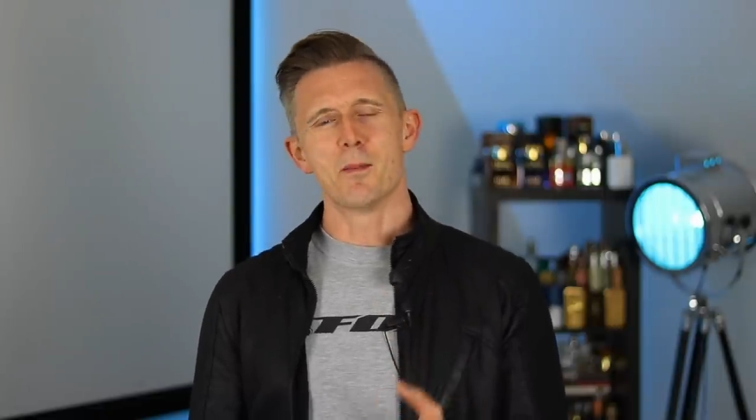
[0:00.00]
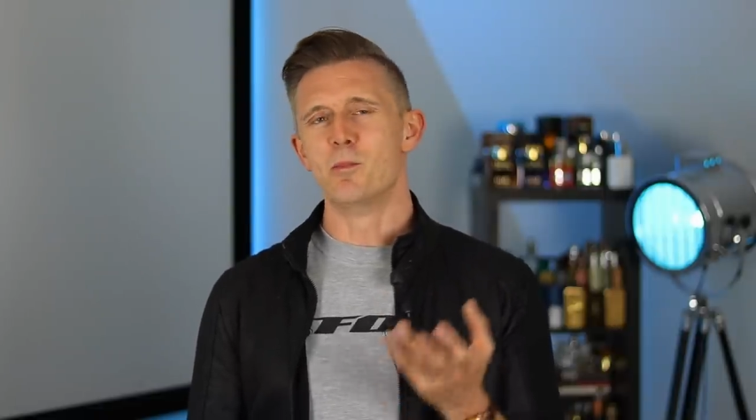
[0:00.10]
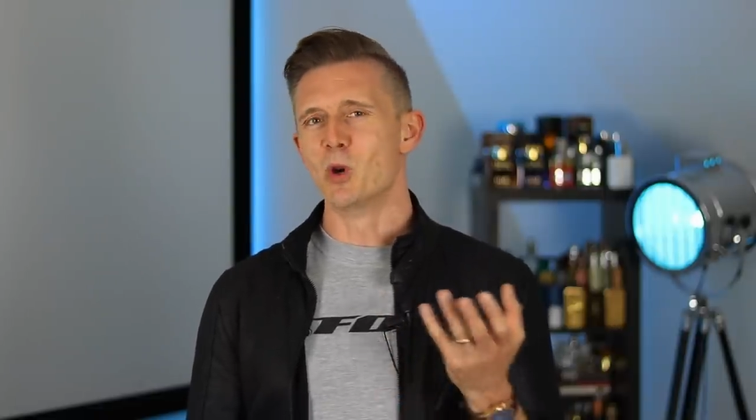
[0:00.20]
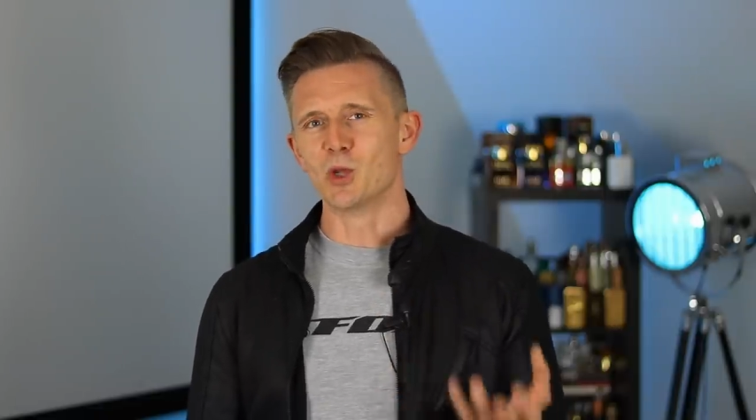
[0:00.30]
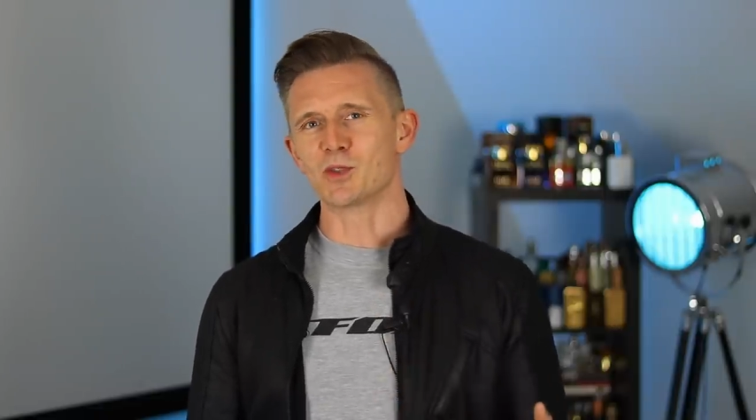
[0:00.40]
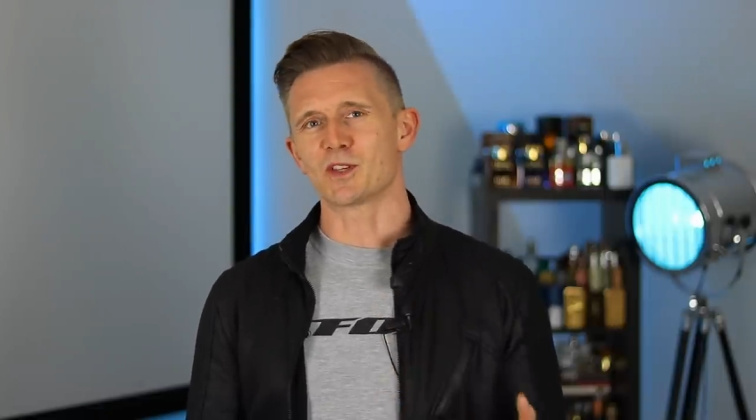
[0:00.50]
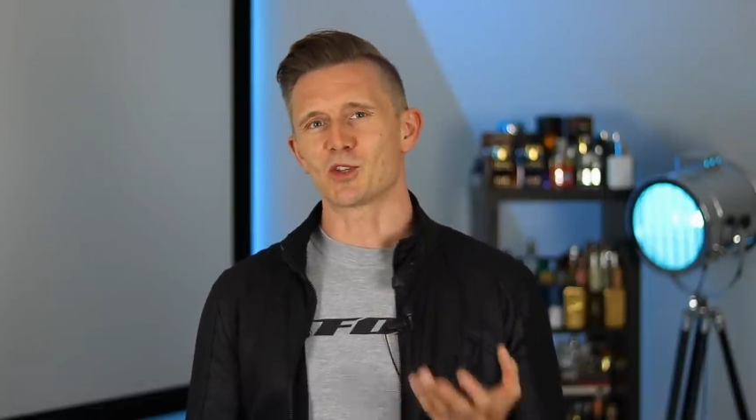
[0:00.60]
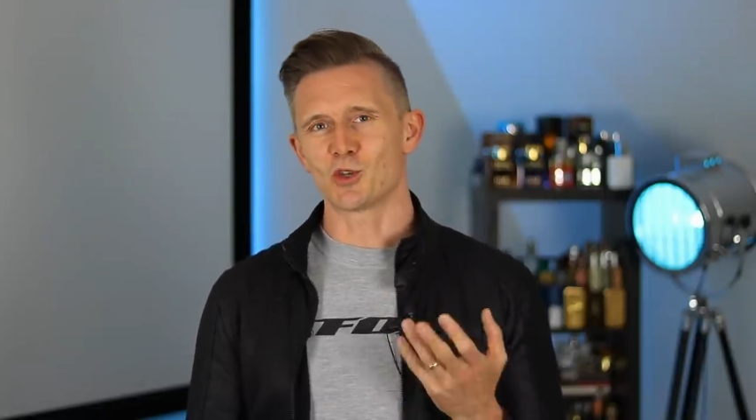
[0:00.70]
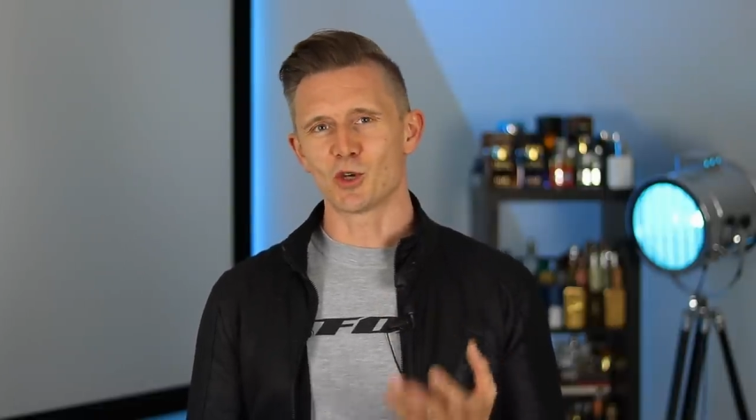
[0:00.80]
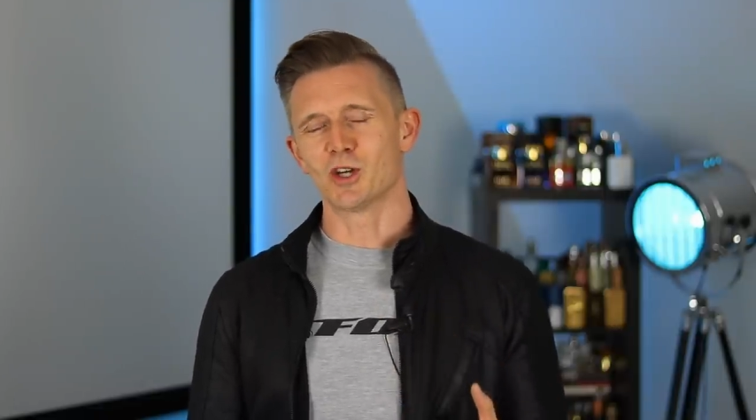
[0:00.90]
burnt
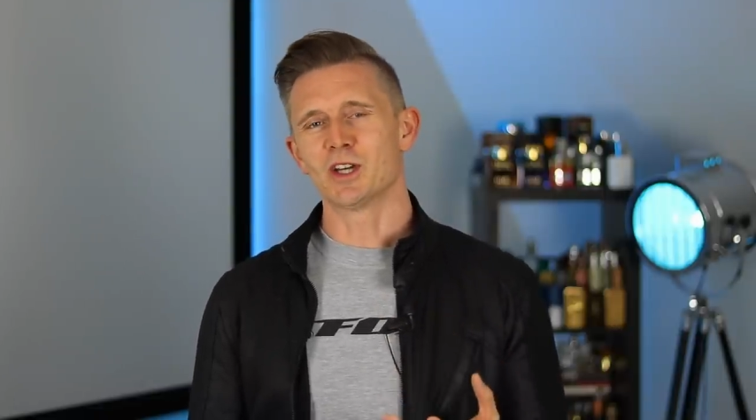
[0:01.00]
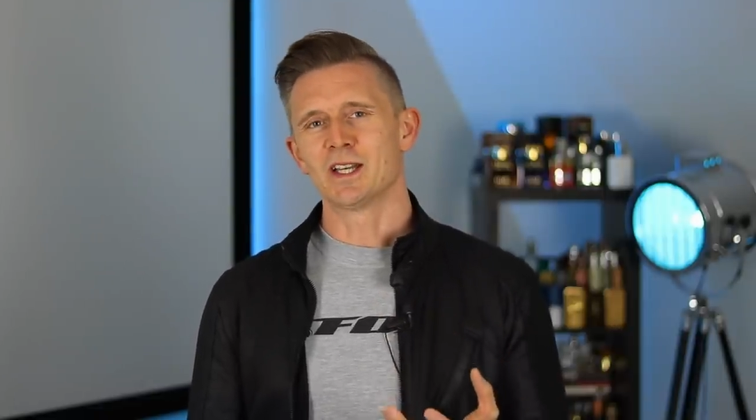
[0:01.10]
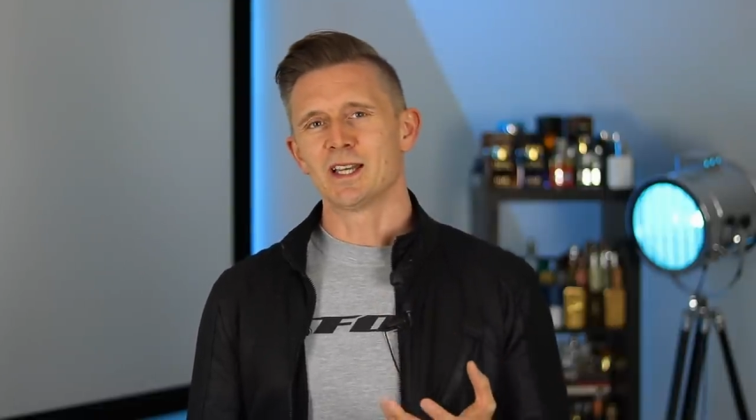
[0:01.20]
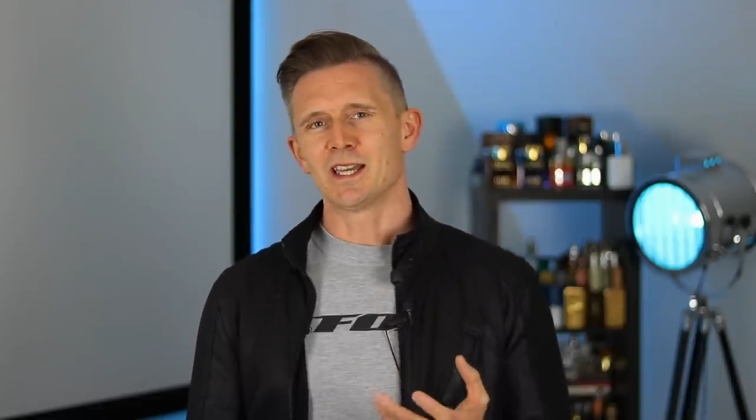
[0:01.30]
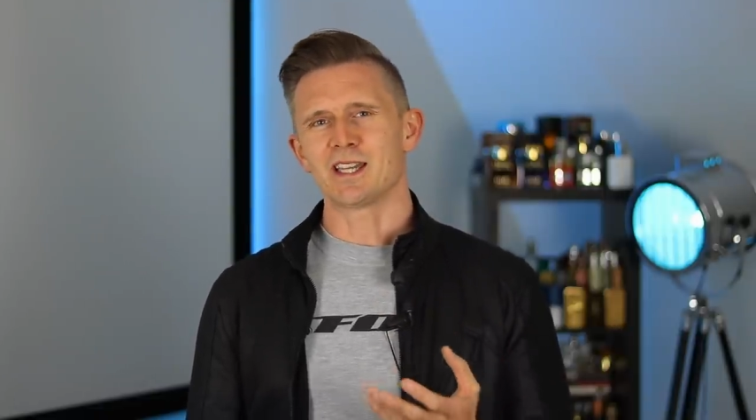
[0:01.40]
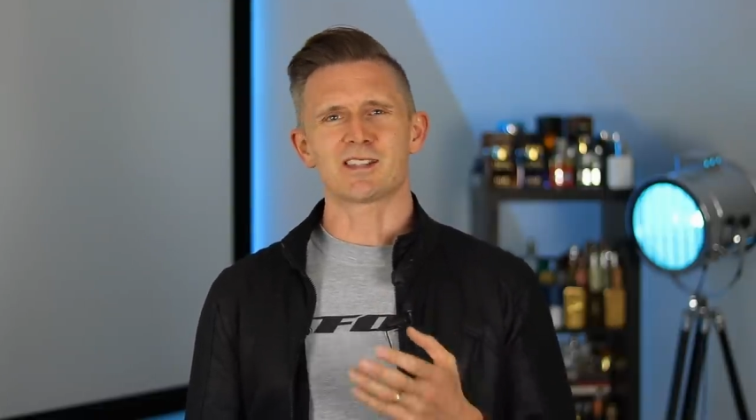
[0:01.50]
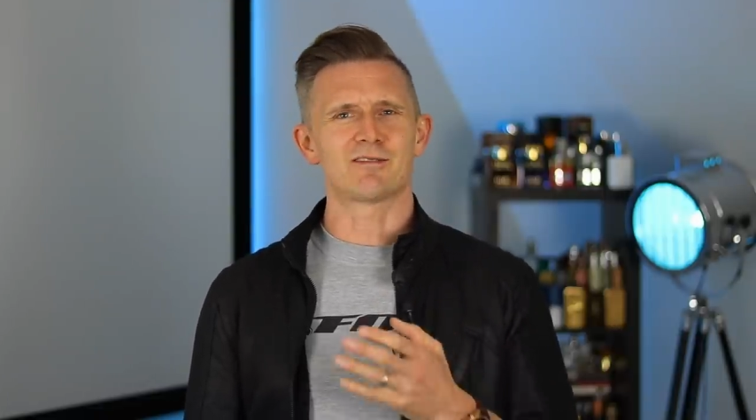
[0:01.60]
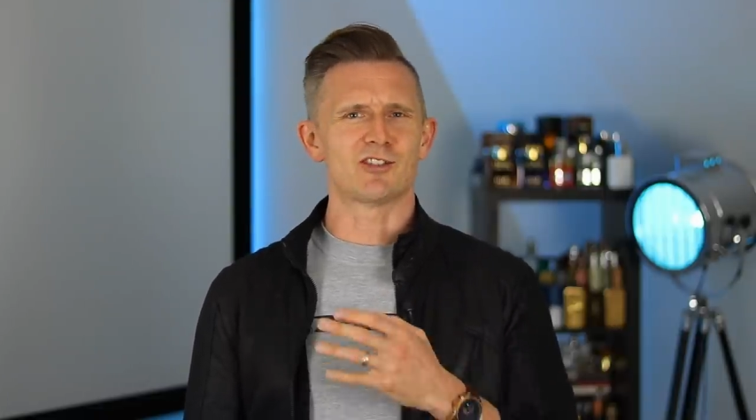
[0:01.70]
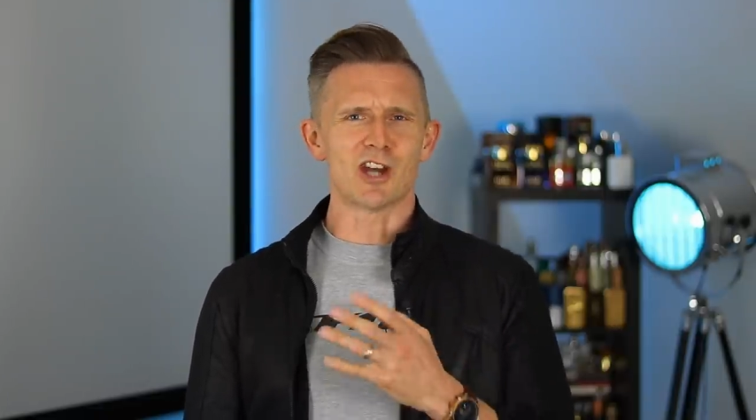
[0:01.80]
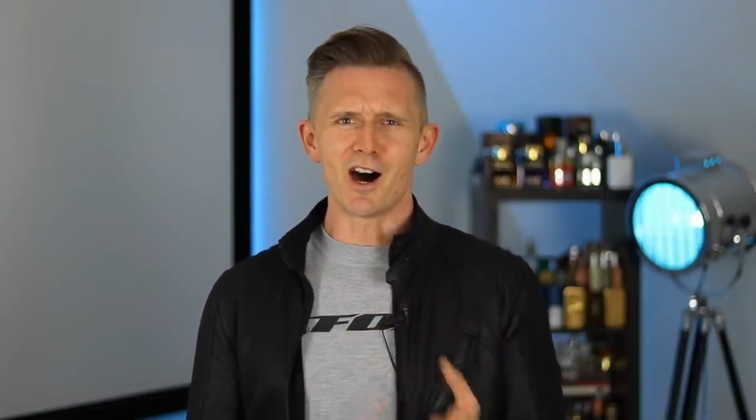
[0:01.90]
sugar. It's
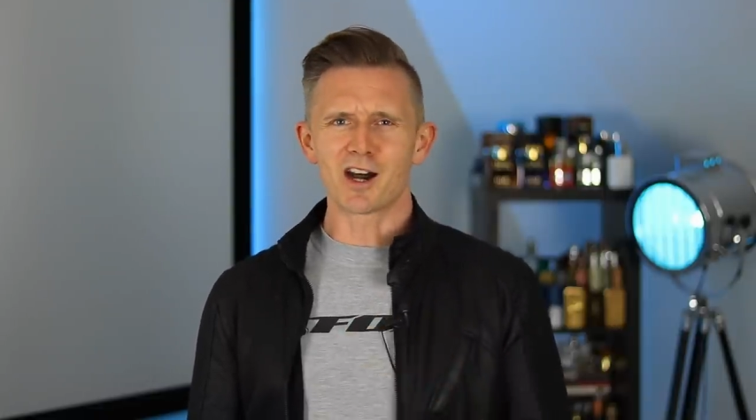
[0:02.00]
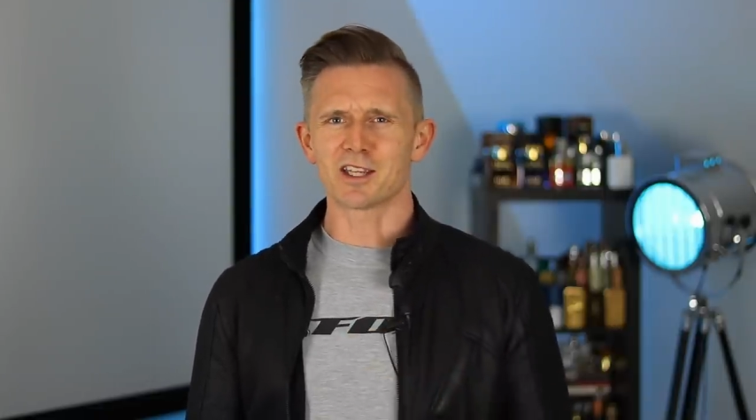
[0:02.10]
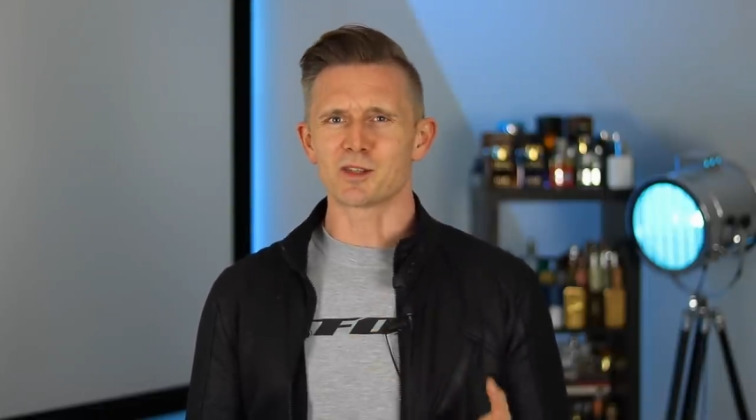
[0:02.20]
dark,